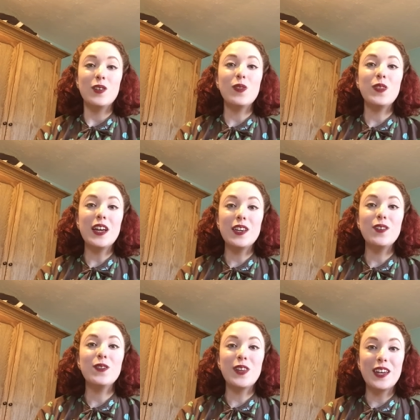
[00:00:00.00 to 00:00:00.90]
So thank
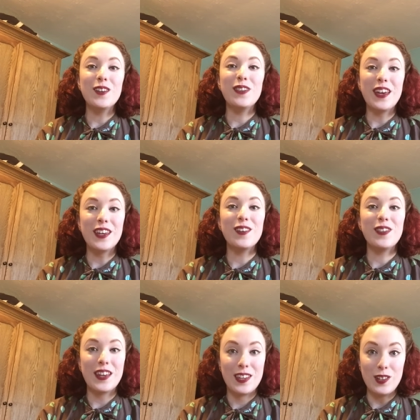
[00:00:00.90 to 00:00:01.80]
you, thank you, thank
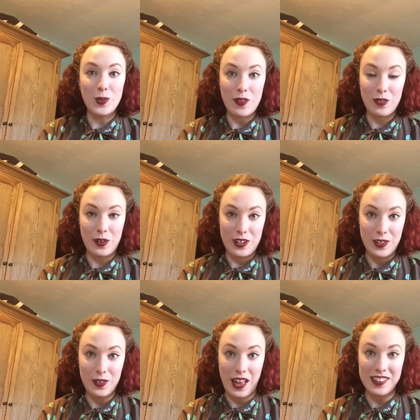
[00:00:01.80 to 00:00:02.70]
you, thank you to everyone
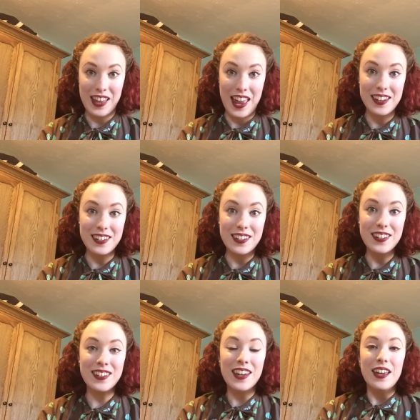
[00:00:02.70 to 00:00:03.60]
who has
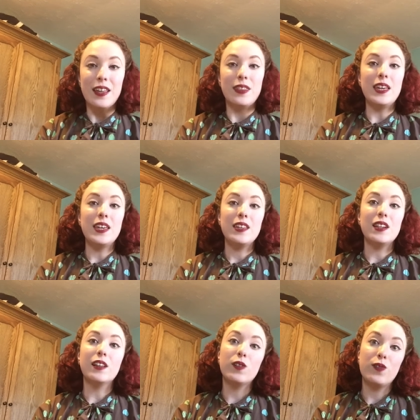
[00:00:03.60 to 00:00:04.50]
entered.
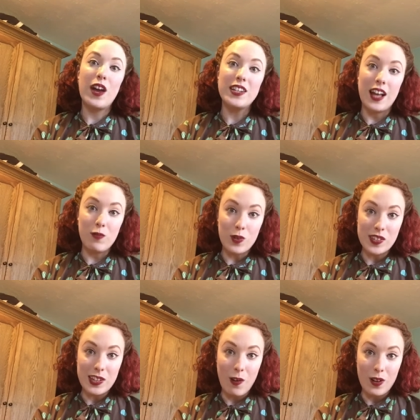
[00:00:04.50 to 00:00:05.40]
The little thread
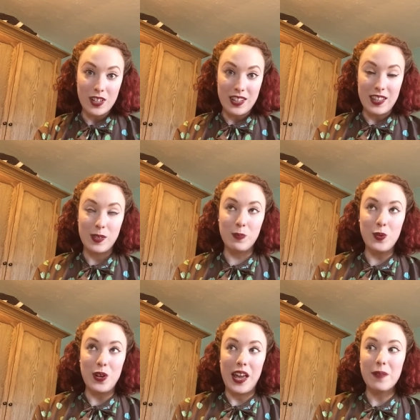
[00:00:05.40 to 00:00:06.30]
was locked this
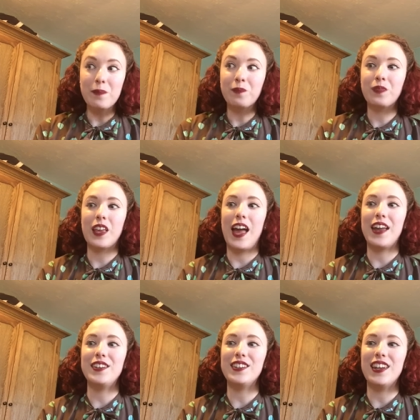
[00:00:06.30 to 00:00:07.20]
morning,
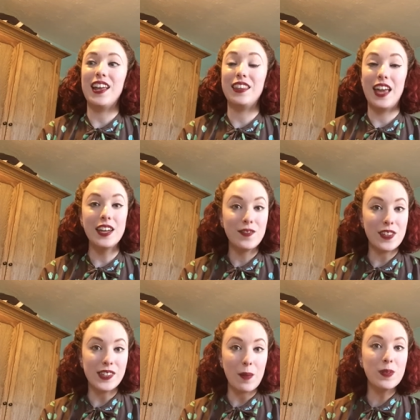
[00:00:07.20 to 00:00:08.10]
and at the end of
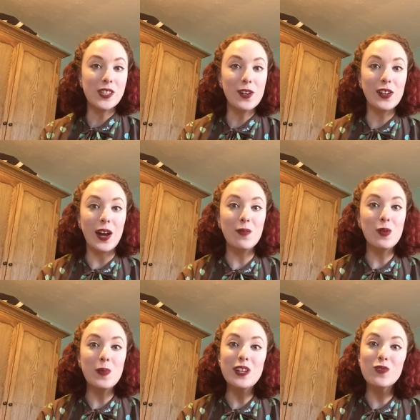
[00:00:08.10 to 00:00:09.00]
this episode, I
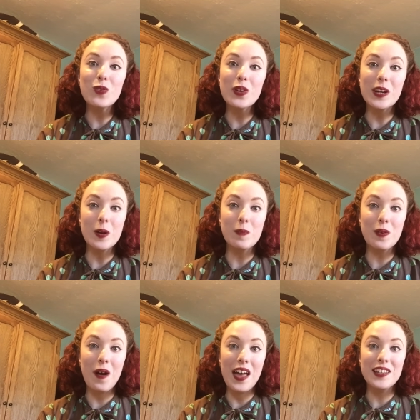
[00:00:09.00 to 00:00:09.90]
will be drawing a
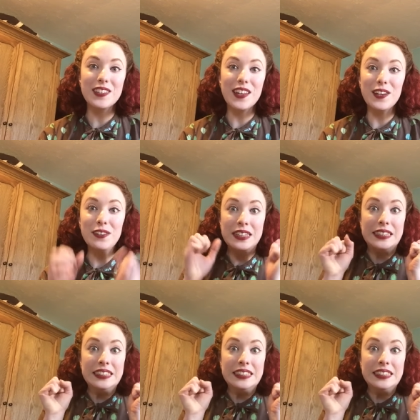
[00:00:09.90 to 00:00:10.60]
prize. So,